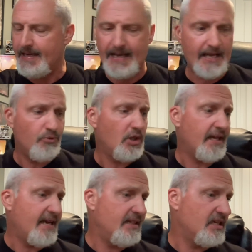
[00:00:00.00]
And we'll
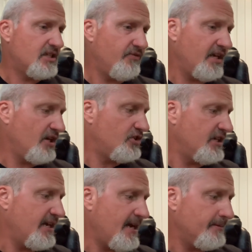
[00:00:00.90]
end this video
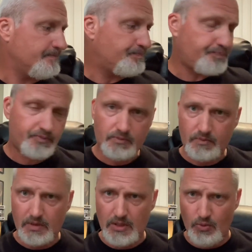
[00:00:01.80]
today
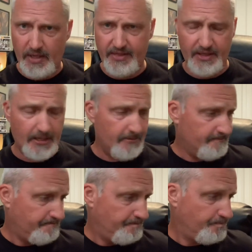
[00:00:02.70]
with uh,
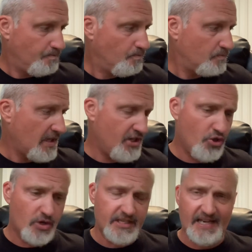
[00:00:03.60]
a
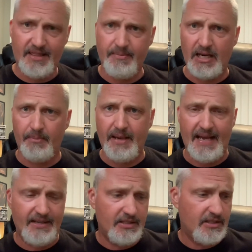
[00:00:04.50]
newer death metal
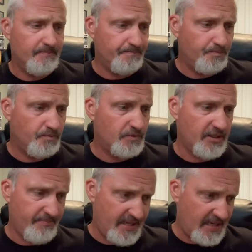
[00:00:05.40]
band
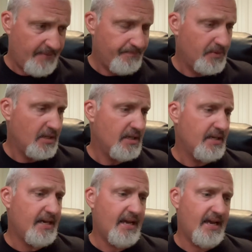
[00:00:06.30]
to me.
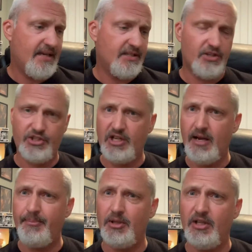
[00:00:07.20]
And there's a
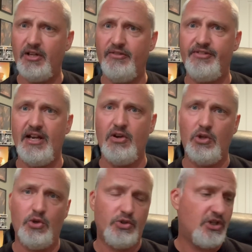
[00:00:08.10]
couple of
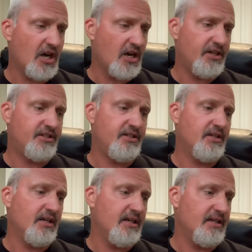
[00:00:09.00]
download card
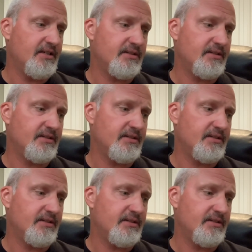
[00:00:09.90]
uh,